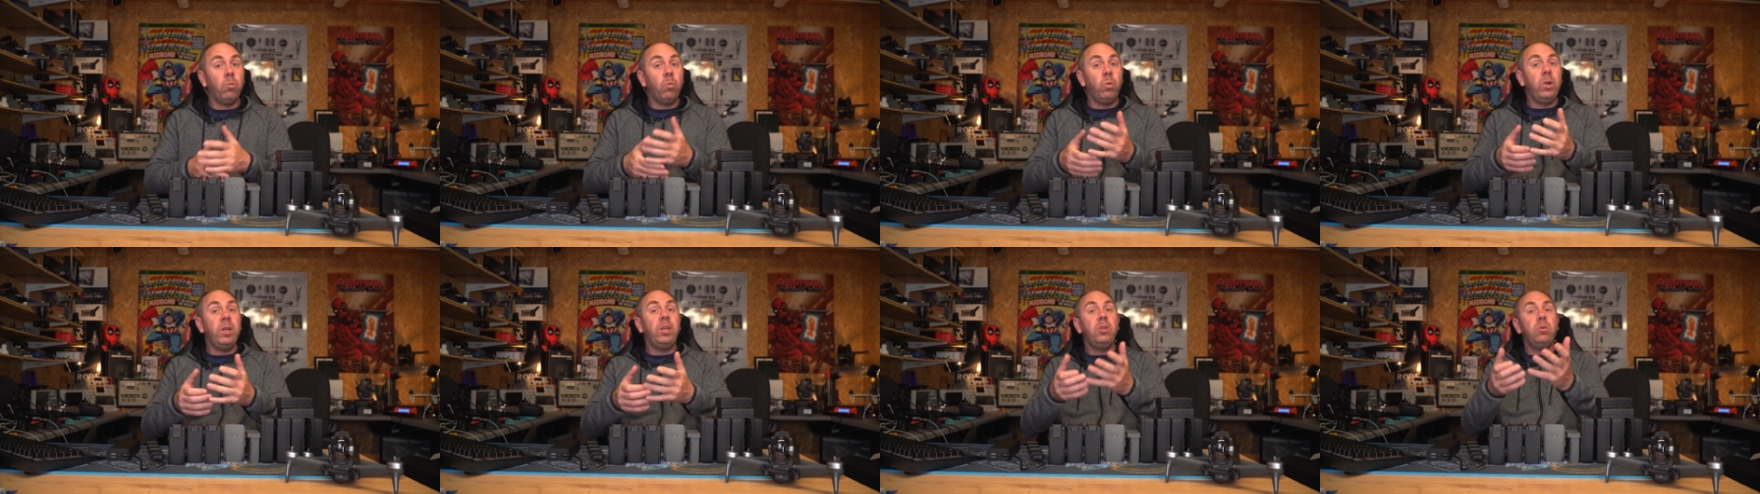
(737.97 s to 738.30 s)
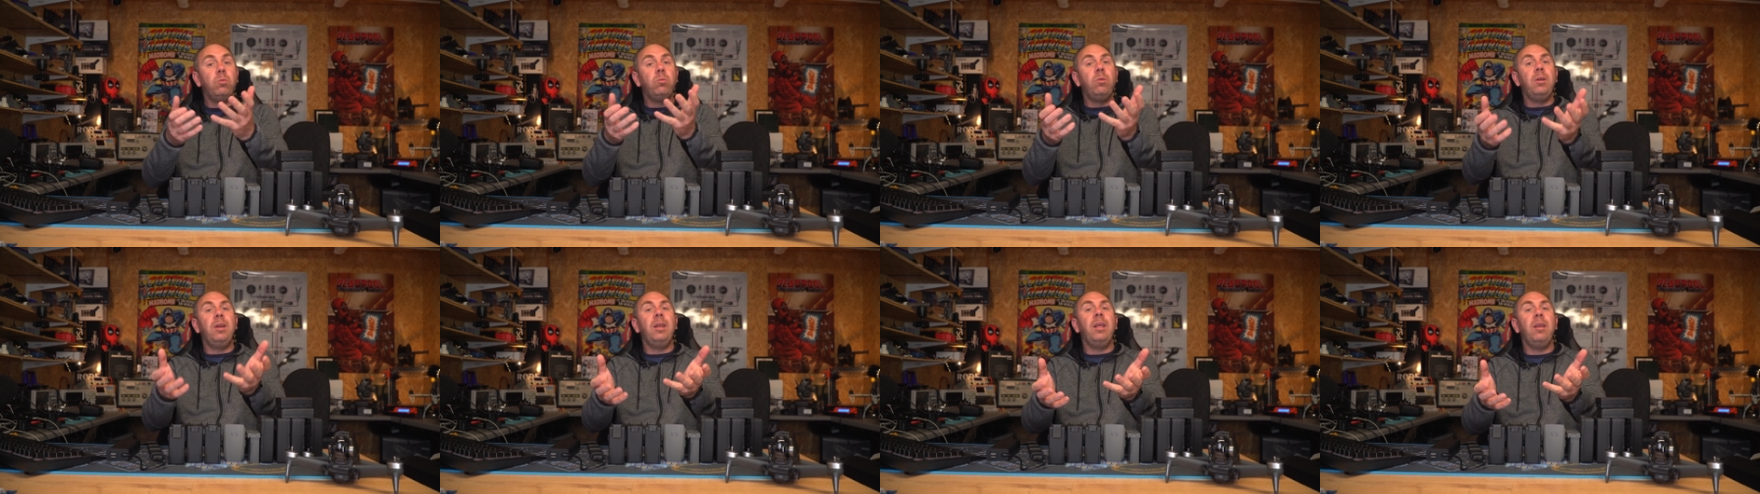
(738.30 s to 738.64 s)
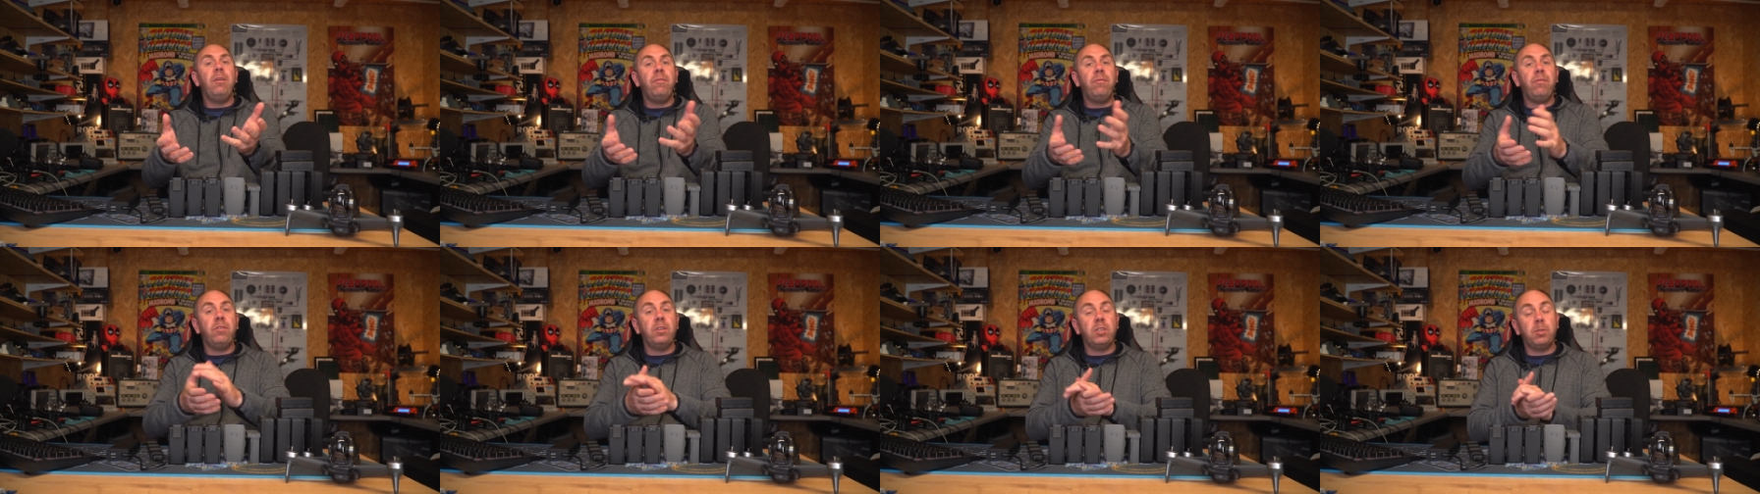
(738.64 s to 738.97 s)
where you
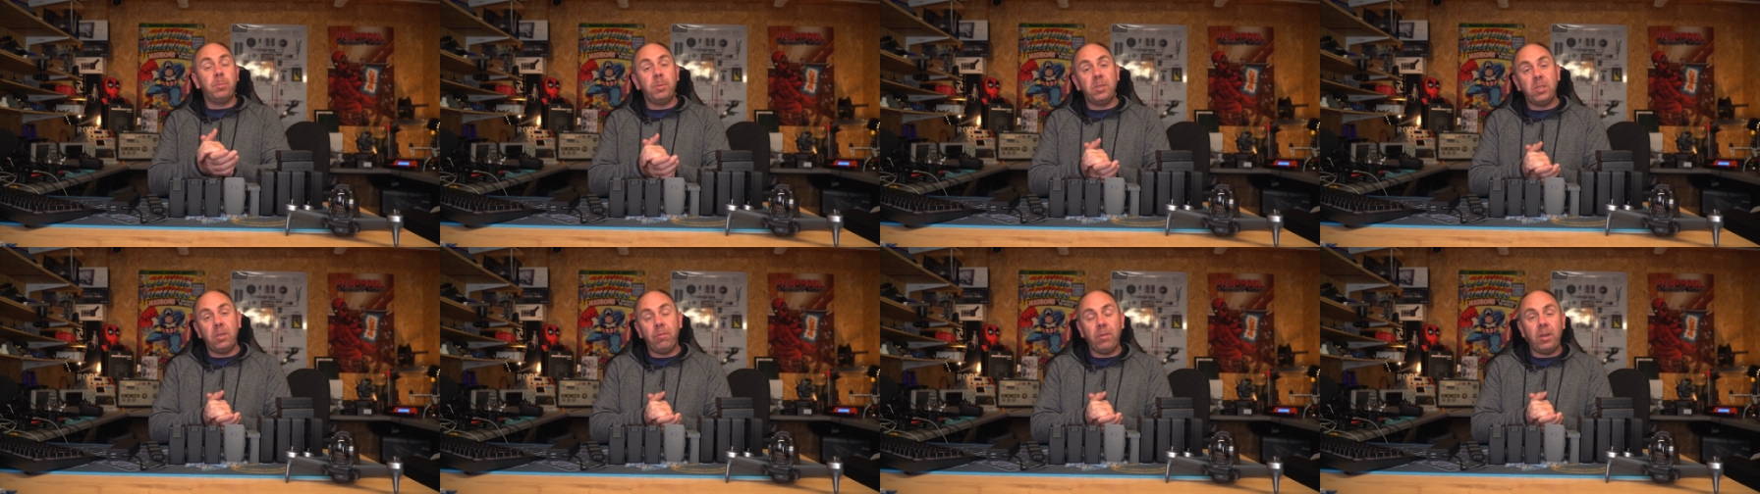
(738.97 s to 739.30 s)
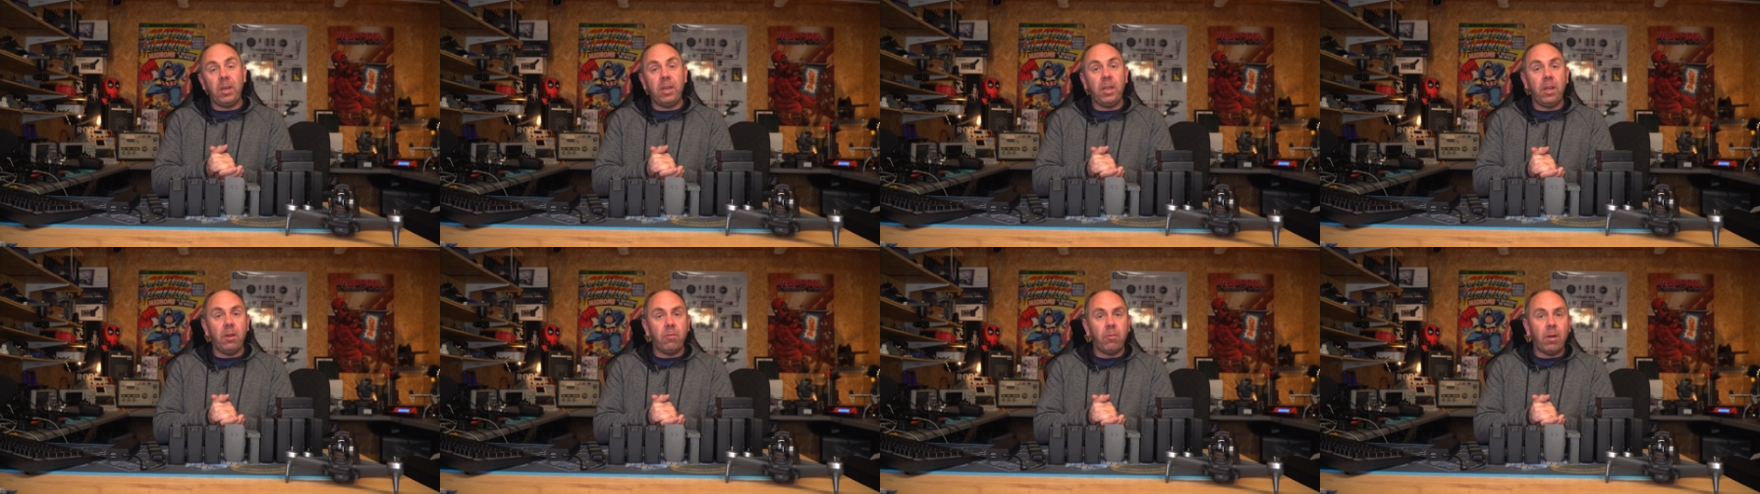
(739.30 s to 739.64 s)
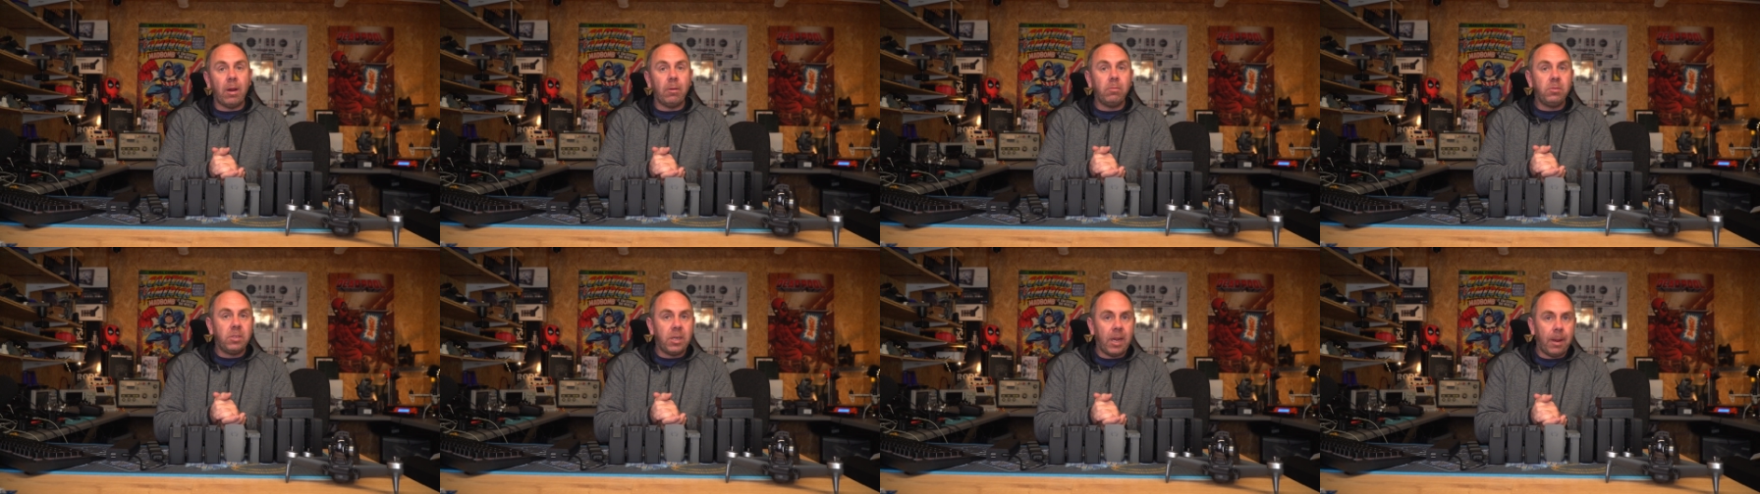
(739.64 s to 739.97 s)
live specifically
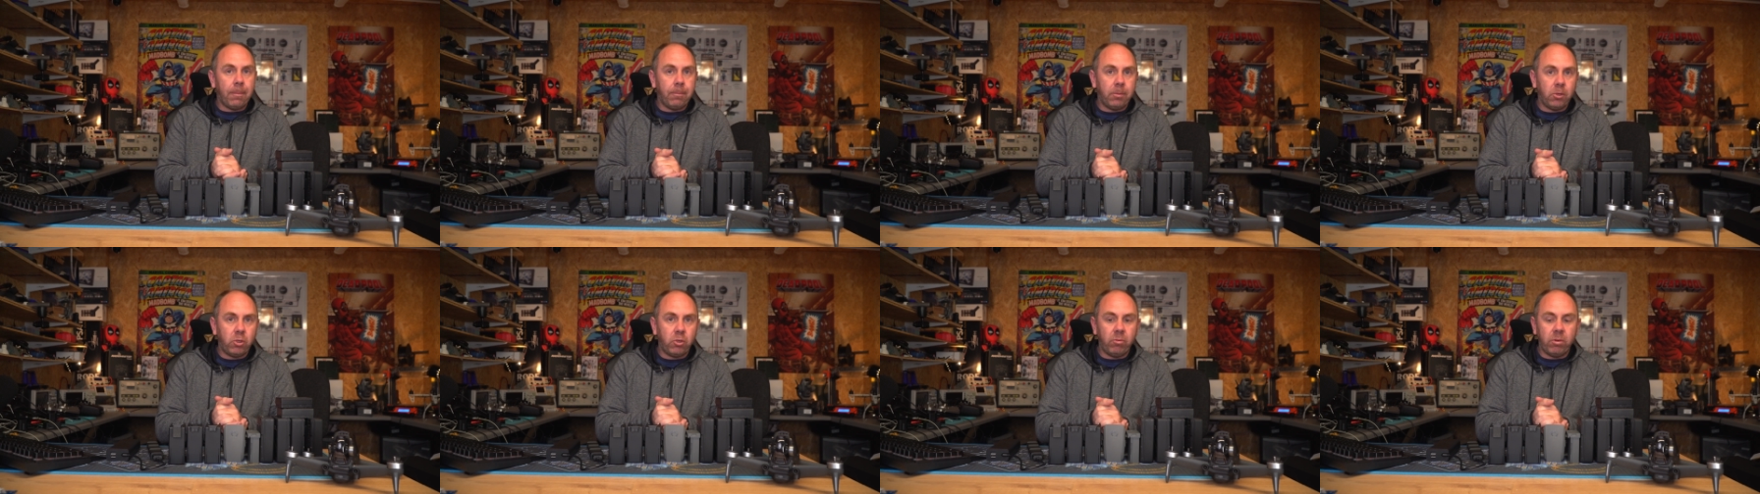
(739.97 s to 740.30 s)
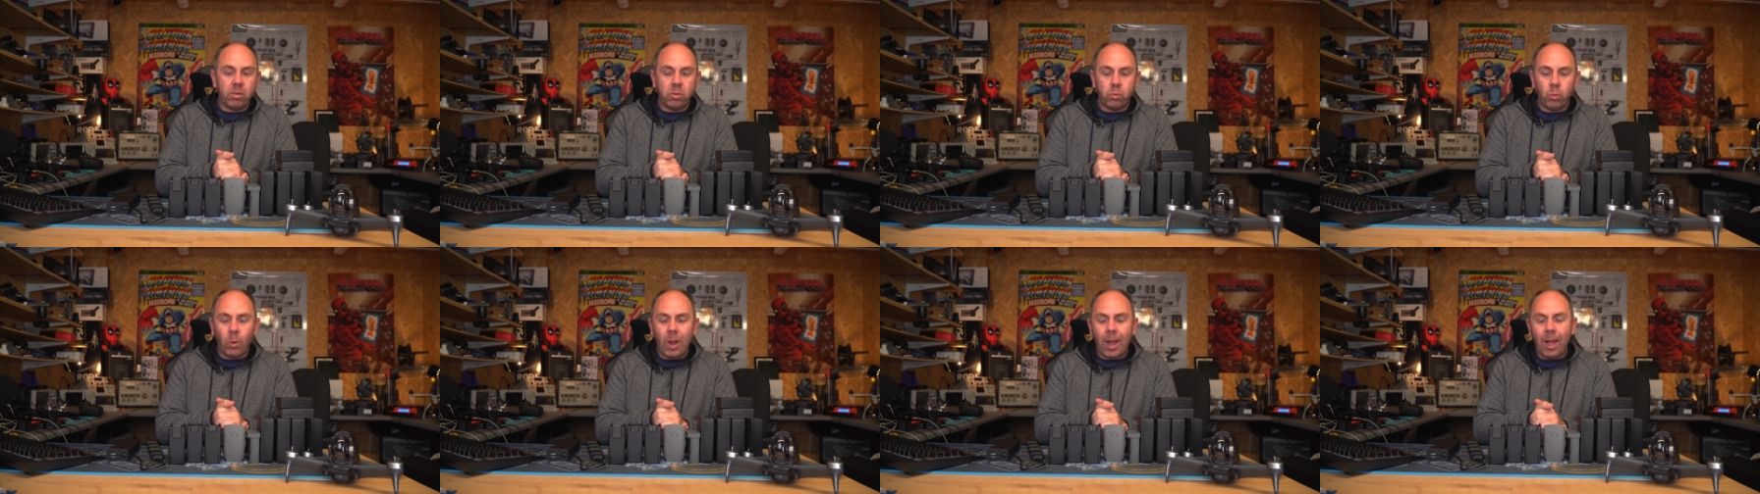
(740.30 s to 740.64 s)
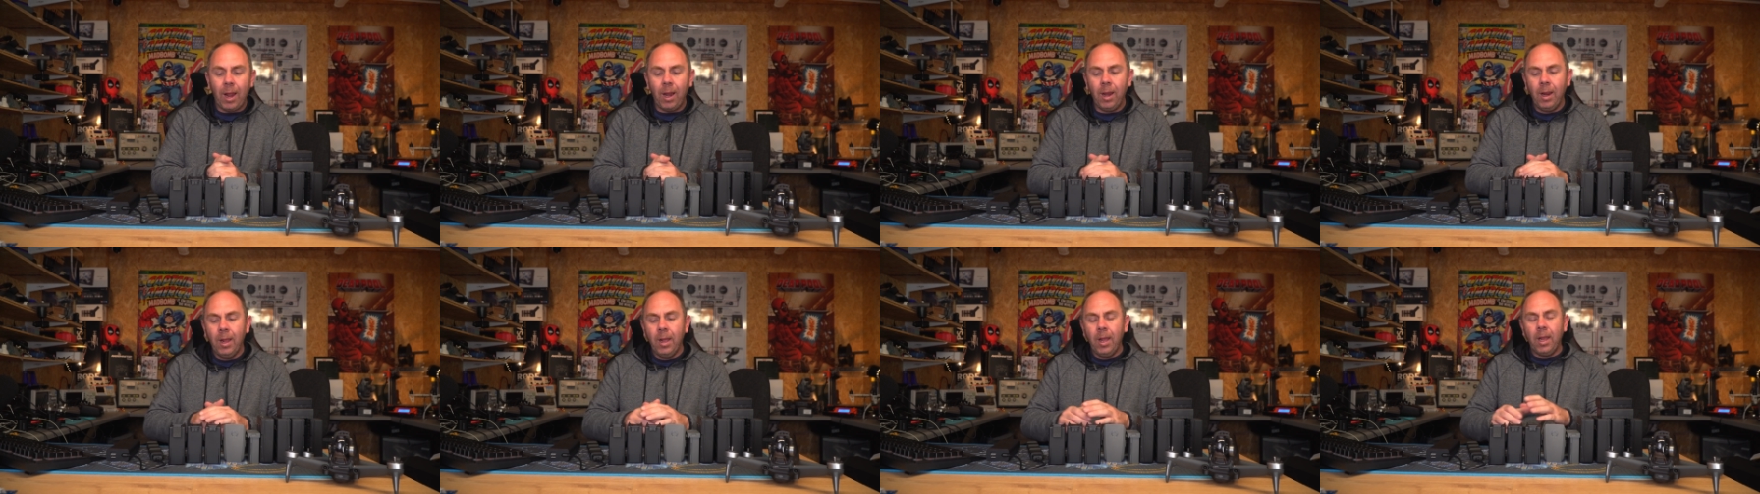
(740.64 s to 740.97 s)
around temperature as
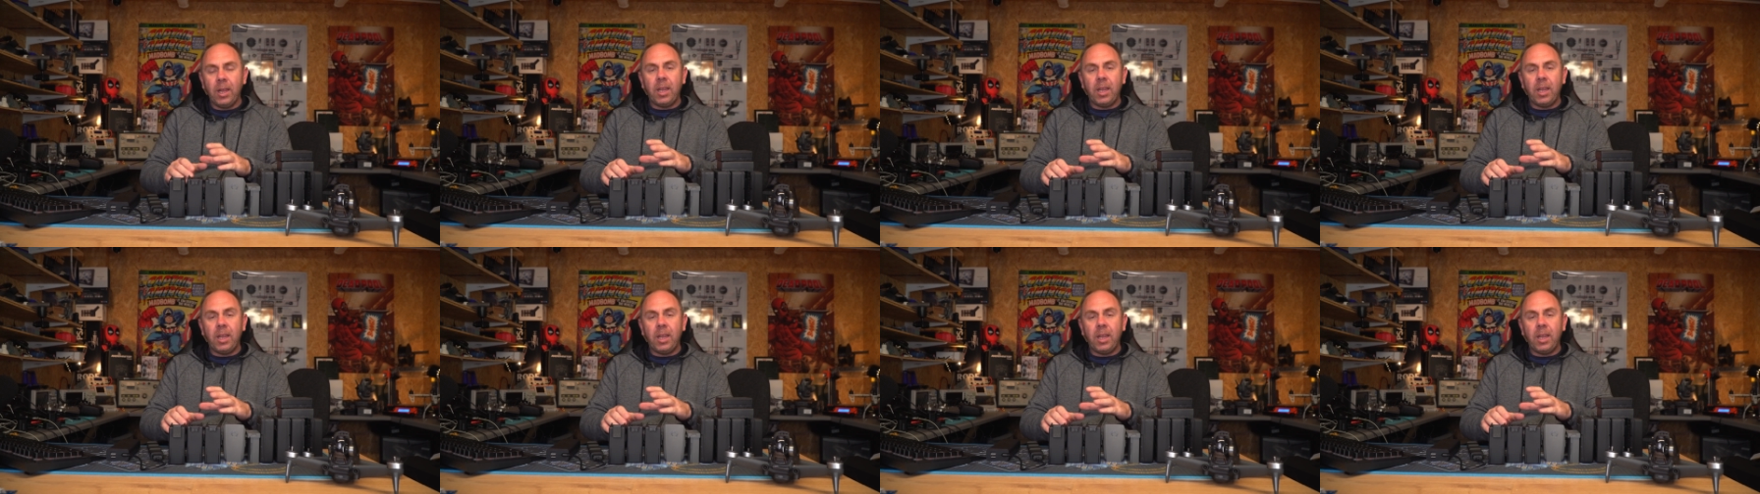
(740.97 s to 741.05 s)
well.